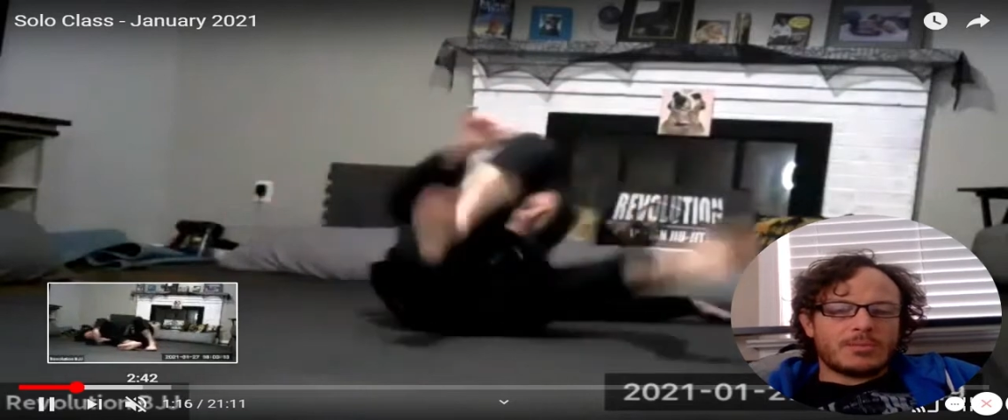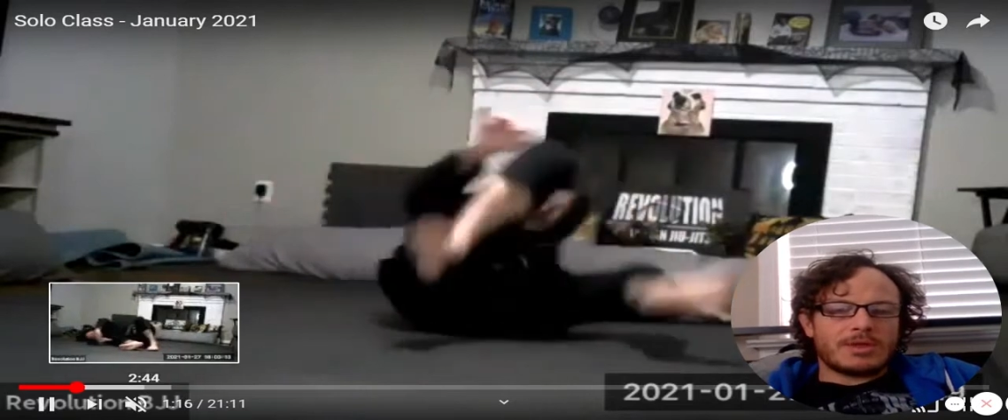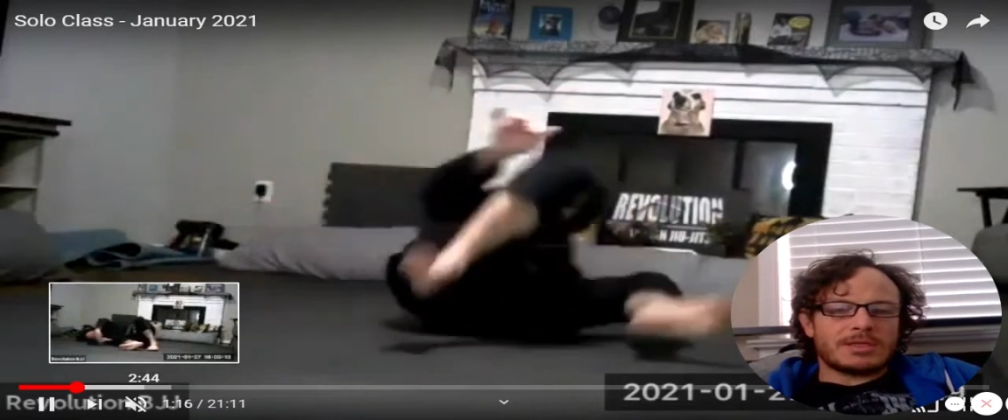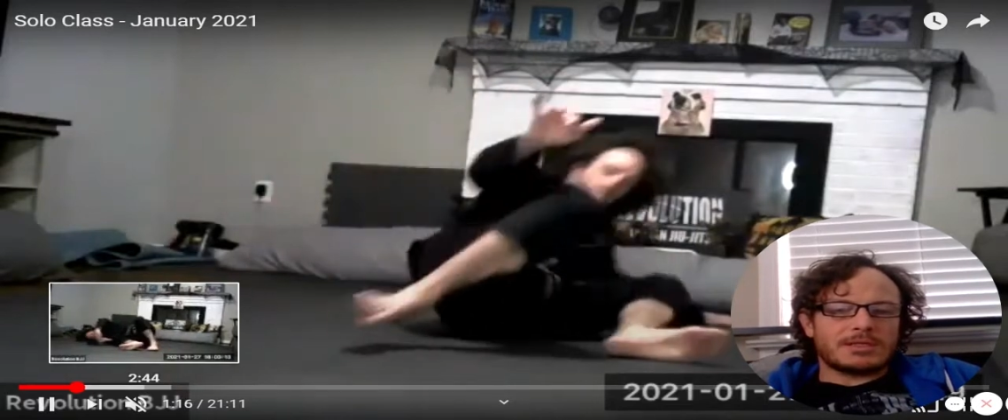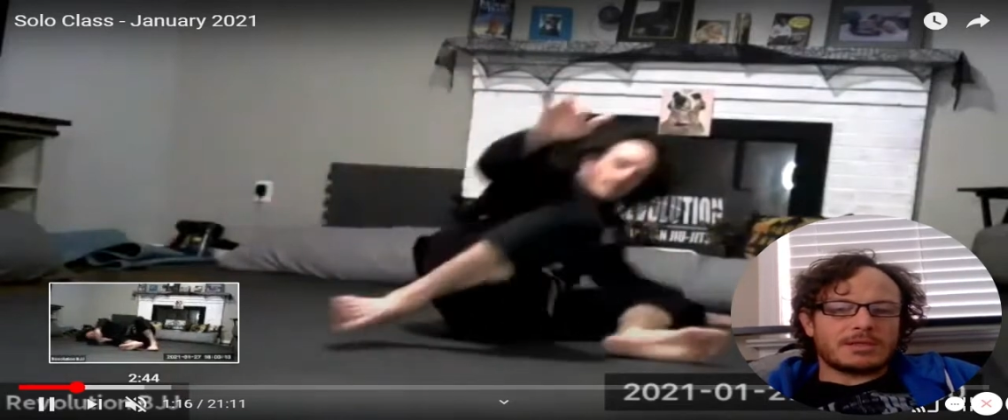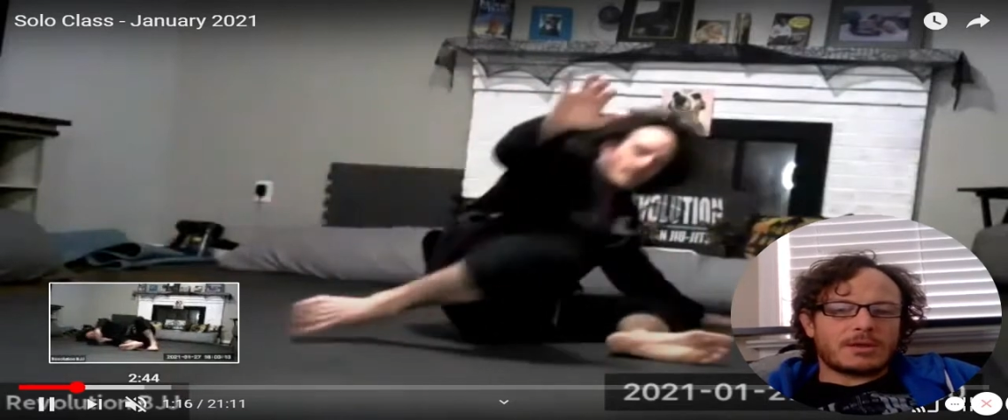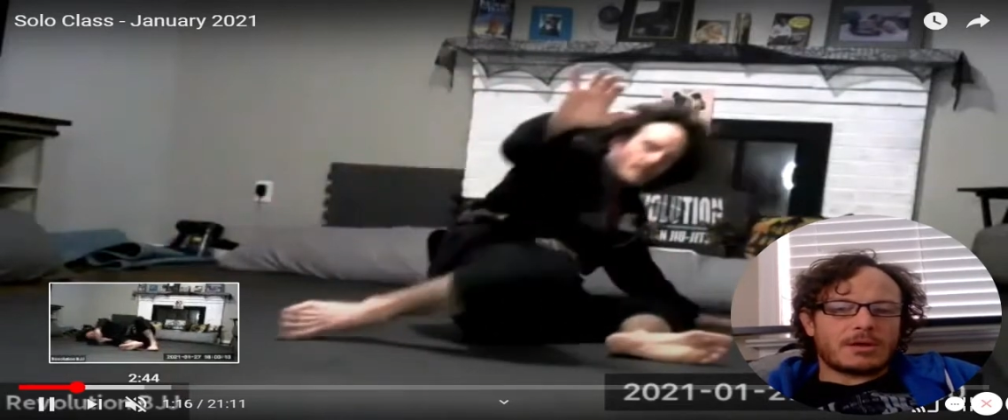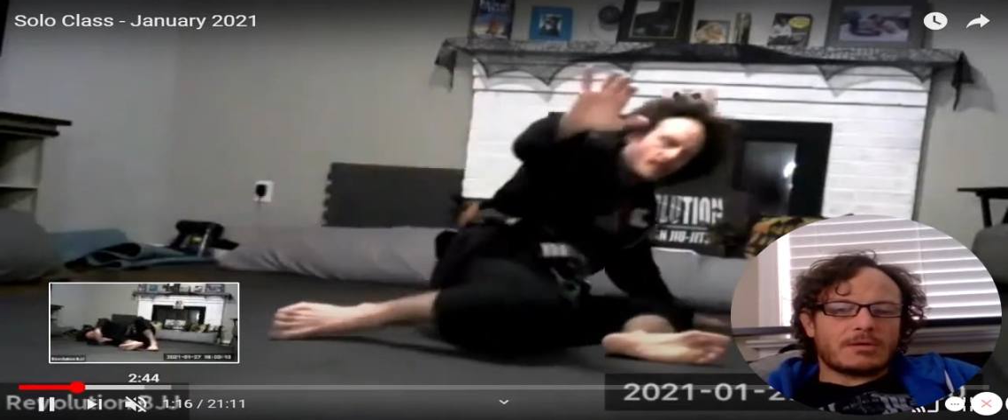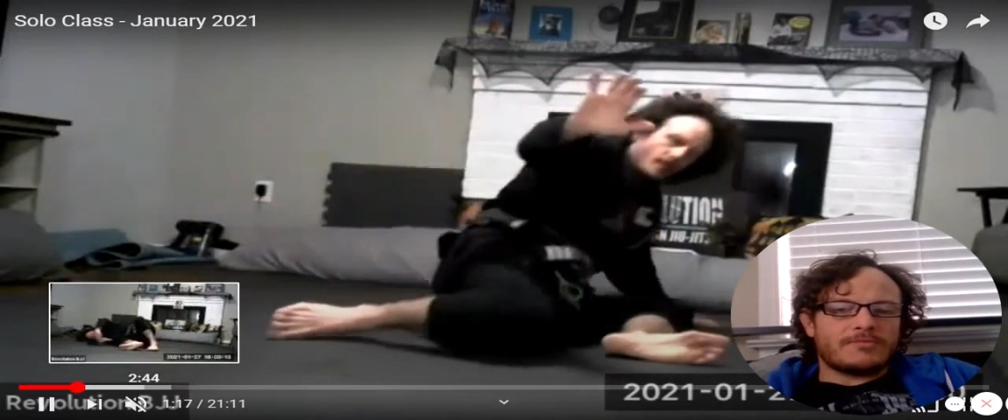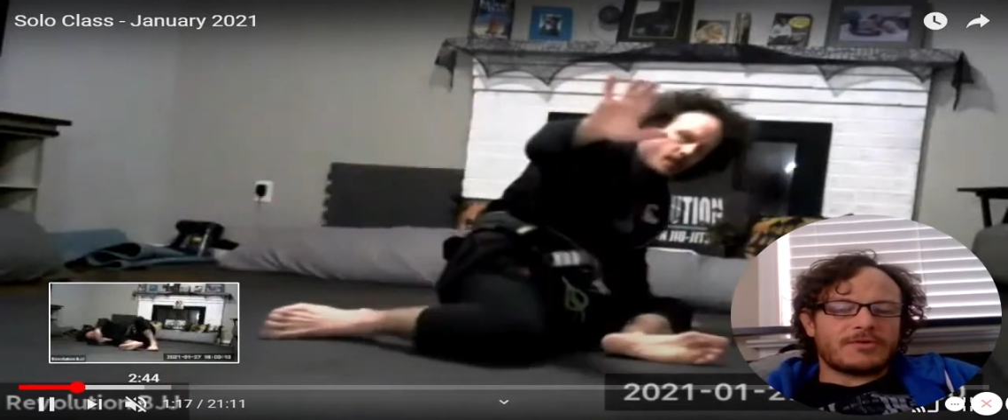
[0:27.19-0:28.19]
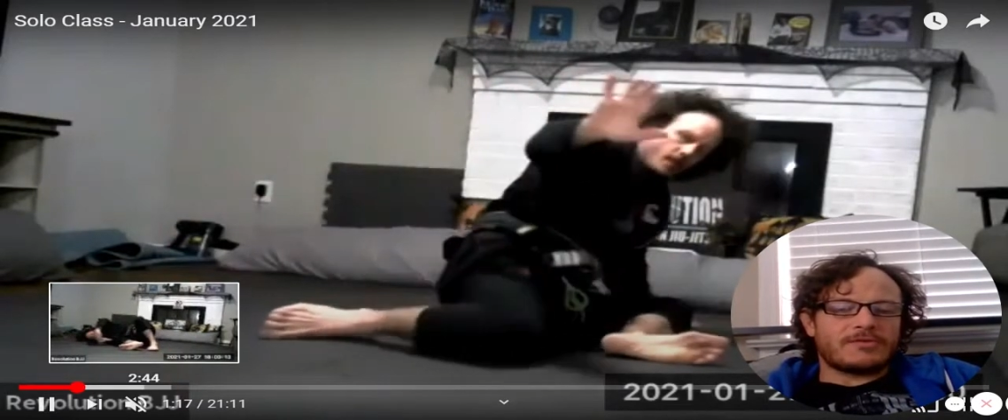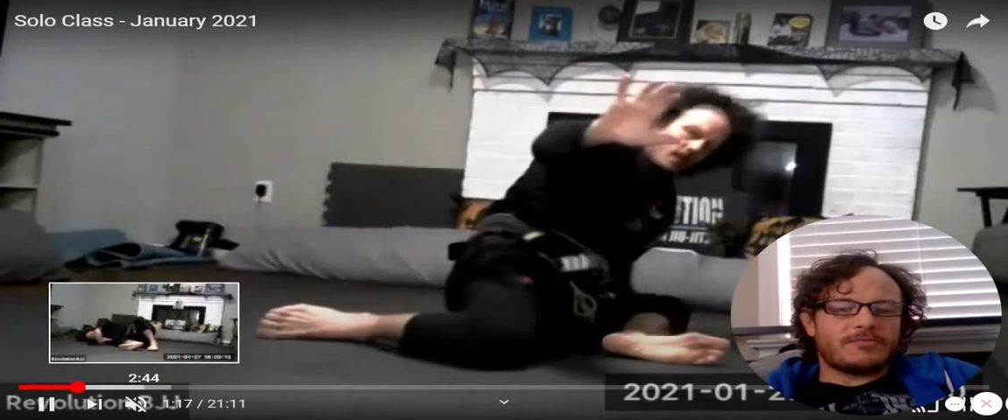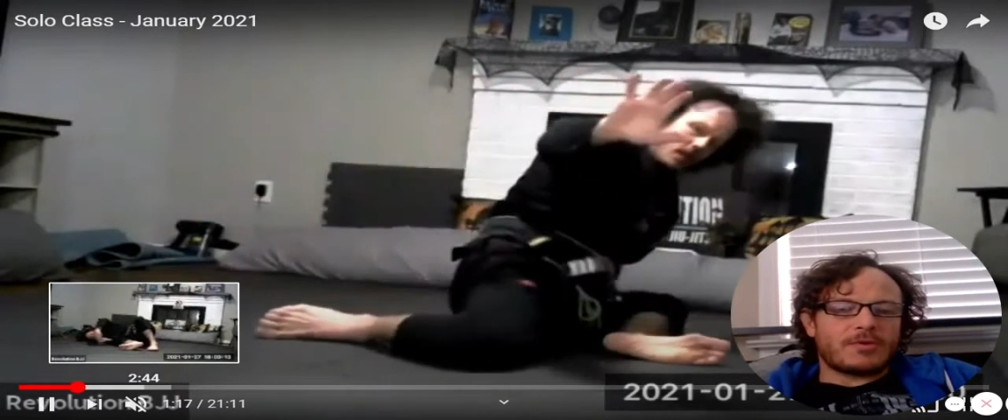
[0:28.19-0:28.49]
But this is first and